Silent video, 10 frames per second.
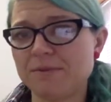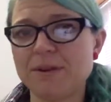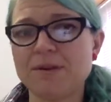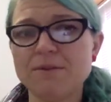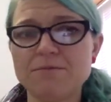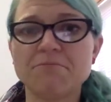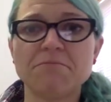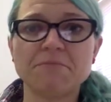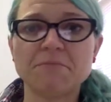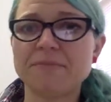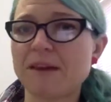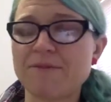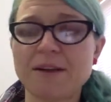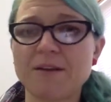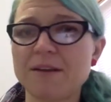
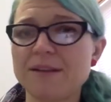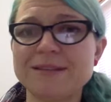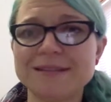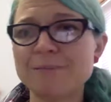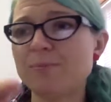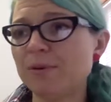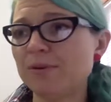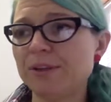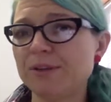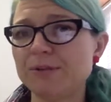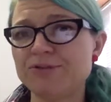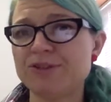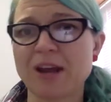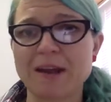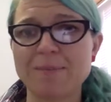that very simple little
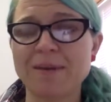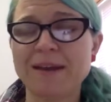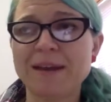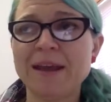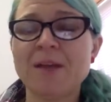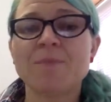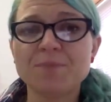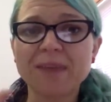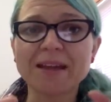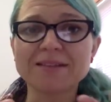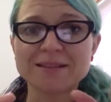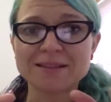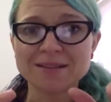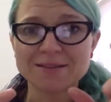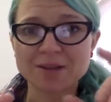shape.
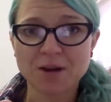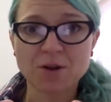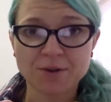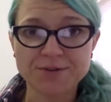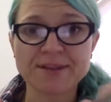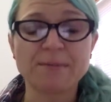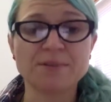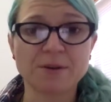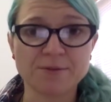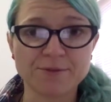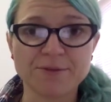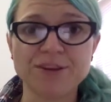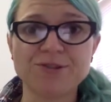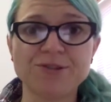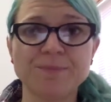That's a concept of a
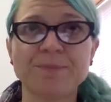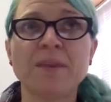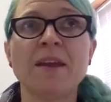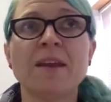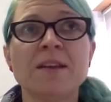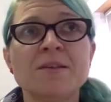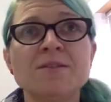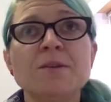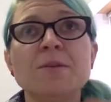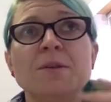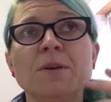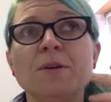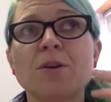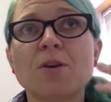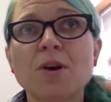fish. So
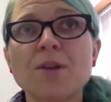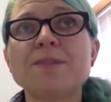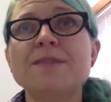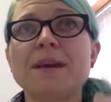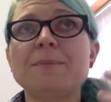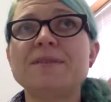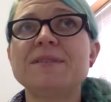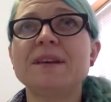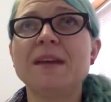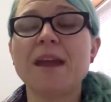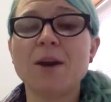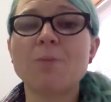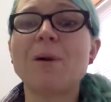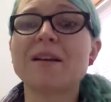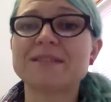concepts
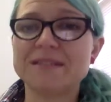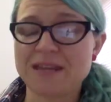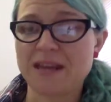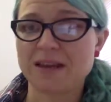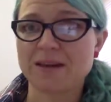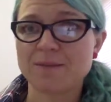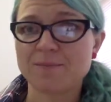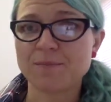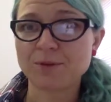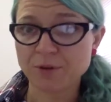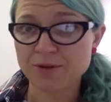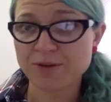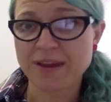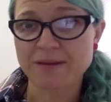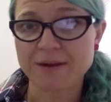help us think through
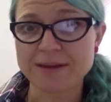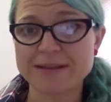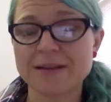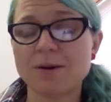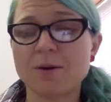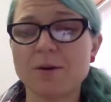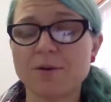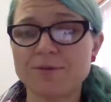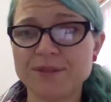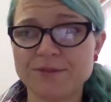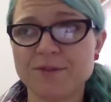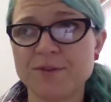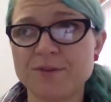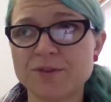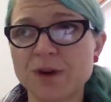theories of
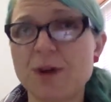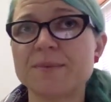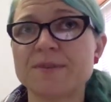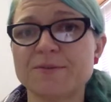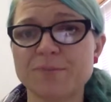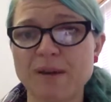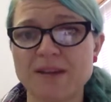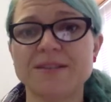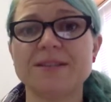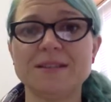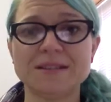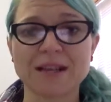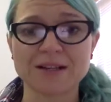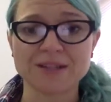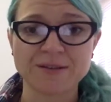different types of practices and
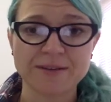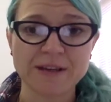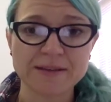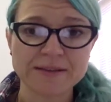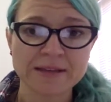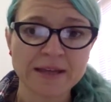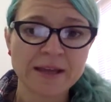activities.